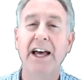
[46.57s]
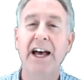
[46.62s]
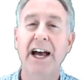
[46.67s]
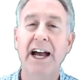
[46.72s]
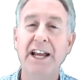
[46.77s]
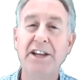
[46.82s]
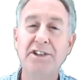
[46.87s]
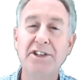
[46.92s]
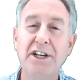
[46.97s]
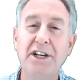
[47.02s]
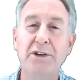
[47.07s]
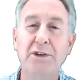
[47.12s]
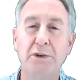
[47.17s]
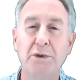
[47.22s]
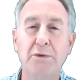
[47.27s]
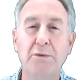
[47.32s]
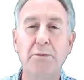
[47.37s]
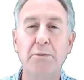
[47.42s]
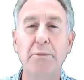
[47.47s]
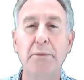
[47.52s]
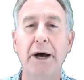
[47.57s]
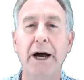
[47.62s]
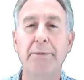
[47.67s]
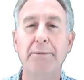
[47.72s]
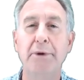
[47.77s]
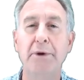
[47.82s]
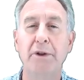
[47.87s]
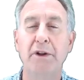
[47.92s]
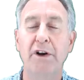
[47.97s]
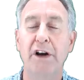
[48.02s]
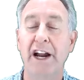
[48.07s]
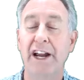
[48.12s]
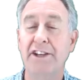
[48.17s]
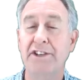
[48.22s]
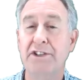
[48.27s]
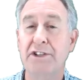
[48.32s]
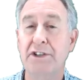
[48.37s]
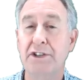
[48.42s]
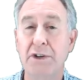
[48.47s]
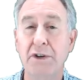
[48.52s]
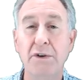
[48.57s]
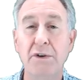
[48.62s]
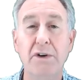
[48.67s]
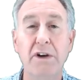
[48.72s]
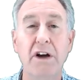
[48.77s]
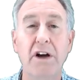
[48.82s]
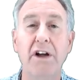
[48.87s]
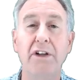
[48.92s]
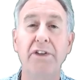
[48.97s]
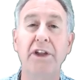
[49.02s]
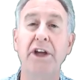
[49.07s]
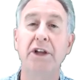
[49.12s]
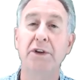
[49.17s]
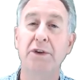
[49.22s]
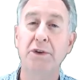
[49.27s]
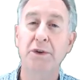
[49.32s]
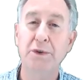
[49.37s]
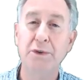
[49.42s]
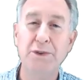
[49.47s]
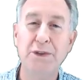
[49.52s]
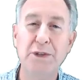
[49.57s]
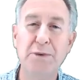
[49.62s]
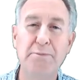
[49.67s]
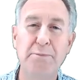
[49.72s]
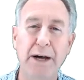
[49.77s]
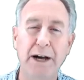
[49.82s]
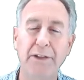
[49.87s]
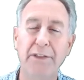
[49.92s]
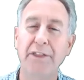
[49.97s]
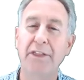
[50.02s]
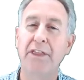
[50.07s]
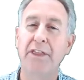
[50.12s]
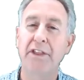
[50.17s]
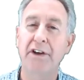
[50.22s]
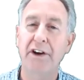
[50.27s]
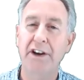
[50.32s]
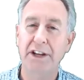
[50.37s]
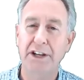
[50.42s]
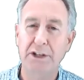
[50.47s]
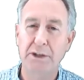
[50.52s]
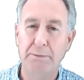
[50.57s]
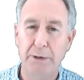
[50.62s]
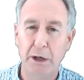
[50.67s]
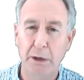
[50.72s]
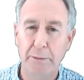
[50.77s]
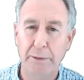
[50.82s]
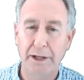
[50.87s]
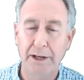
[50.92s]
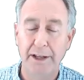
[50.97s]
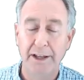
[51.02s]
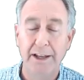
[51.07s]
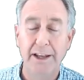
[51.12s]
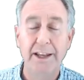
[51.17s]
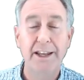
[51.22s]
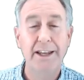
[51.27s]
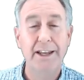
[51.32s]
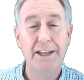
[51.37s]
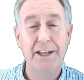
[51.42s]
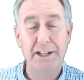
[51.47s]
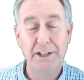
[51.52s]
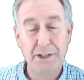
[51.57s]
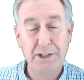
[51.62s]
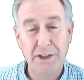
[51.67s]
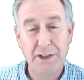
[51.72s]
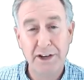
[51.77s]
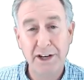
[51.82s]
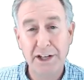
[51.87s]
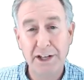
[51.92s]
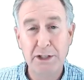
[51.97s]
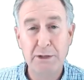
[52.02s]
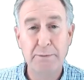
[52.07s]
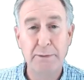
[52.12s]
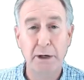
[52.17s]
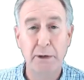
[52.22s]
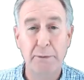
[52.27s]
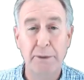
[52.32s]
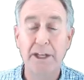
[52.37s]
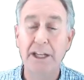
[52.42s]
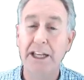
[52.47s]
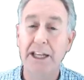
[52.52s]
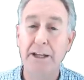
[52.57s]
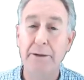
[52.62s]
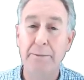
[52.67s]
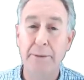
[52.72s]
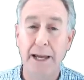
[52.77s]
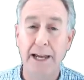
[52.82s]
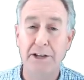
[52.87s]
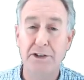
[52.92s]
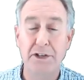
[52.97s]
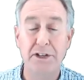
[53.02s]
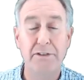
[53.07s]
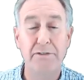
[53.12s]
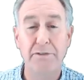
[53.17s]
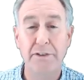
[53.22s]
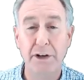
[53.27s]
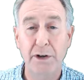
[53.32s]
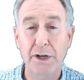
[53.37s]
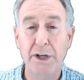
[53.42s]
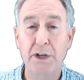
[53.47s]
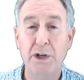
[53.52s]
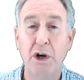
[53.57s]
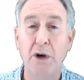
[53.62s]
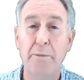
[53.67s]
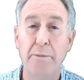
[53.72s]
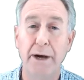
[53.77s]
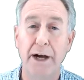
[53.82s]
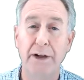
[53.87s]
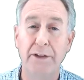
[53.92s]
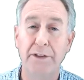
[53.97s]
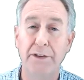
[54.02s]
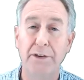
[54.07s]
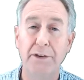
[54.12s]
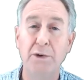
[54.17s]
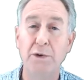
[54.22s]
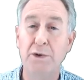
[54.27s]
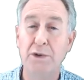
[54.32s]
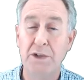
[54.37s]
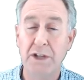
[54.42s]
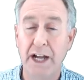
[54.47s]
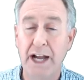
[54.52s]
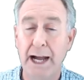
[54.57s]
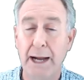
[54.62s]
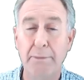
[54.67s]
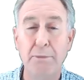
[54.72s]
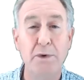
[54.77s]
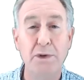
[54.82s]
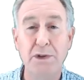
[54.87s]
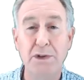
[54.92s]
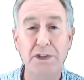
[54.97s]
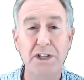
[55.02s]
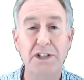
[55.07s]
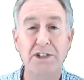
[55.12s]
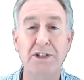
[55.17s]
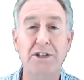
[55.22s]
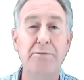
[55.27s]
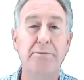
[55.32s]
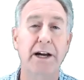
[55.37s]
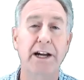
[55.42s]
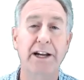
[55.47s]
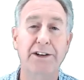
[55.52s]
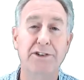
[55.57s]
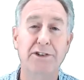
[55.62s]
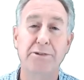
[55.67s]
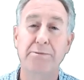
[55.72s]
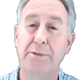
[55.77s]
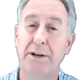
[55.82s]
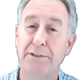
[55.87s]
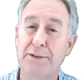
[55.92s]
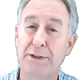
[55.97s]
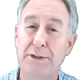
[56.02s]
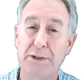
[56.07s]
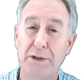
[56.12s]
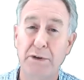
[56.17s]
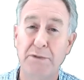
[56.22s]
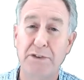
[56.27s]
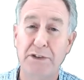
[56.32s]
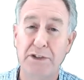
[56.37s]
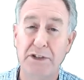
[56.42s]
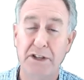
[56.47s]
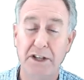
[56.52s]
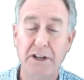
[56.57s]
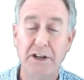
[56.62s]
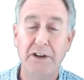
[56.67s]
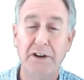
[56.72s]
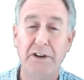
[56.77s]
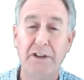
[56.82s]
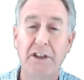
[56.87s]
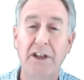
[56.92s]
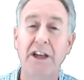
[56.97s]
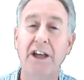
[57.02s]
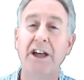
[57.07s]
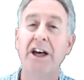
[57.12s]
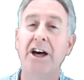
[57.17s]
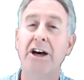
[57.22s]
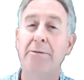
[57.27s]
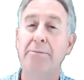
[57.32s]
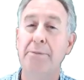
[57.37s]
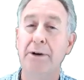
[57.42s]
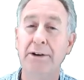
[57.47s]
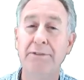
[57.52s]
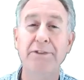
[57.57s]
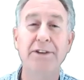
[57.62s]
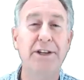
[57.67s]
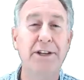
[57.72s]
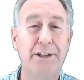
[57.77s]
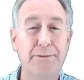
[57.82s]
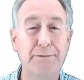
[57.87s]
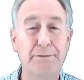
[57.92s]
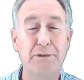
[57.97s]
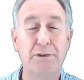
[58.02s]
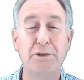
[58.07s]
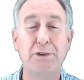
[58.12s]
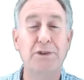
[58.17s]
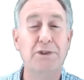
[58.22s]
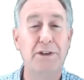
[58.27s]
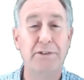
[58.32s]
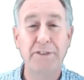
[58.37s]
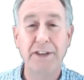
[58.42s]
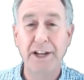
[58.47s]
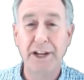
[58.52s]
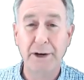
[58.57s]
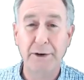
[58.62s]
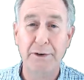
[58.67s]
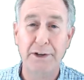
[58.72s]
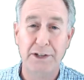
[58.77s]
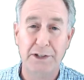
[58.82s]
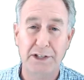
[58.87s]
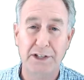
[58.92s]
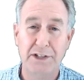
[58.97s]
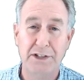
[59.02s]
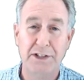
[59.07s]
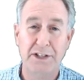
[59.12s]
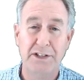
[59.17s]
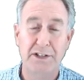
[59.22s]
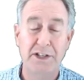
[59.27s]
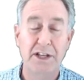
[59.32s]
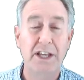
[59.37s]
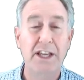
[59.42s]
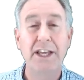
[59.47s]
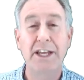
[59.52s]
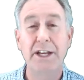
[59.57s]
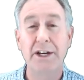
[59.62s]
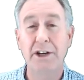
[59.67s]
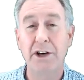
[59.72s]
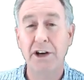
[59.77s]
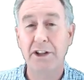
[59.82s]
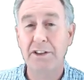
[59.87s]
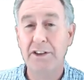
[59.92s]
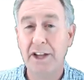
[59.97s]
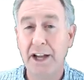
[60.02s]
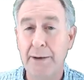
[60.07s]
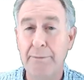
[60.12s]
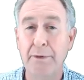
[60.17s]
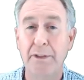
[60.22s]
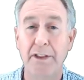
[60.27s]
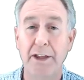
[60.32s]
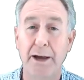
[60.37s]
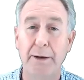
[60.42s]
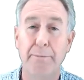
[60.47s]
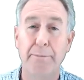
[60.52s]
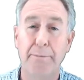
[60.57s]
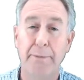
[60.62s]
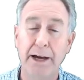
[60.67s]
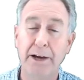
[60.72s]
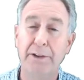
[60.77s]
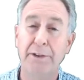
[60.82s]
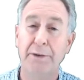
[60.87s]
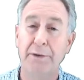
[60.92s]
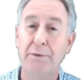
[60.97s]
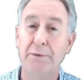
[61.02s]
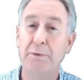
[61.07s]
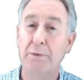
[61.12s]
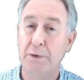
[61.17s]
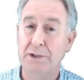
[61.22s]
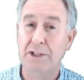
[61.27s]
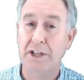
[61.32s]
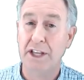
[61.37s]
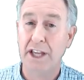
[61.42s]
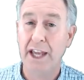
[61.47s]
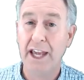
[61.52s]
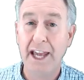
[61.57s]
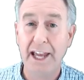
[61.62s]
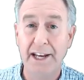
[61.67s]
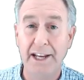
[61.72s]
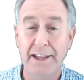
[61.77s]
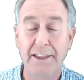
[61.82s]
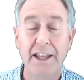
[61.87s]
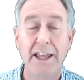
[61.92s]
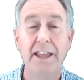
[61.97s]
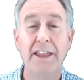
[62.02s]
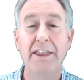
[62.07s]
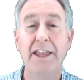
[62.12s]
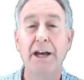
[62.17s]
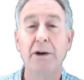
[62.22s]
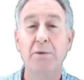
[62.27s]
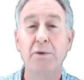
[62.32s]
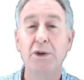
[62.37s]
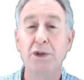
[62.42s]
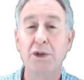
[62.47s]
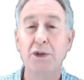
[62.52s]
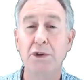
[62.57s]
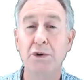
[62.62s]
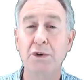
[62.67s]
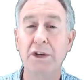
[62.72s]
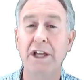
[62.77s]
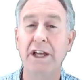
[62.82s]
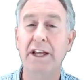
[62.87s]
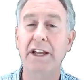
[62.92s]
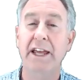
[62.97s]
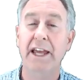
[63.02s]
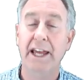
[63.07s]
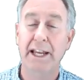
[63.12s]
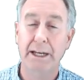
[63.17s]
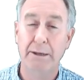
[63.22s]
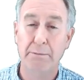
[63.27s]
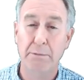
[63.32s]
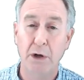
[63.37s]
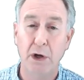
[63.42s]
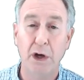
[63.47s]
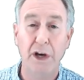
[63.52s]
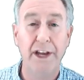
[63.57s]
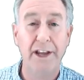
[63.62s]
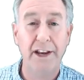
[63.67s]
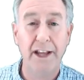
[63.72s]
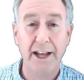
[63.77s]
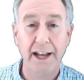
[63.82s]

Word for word: Isaac Newton popularized the so-called Newton's Mountain Thought Experiment. In his thought experiment, he imagined a very tall mountain whose top was sixty miles above the surface of the Earth, above the influence of air resistance. And on top of that mountain was a cannon that would shoot a cannonball at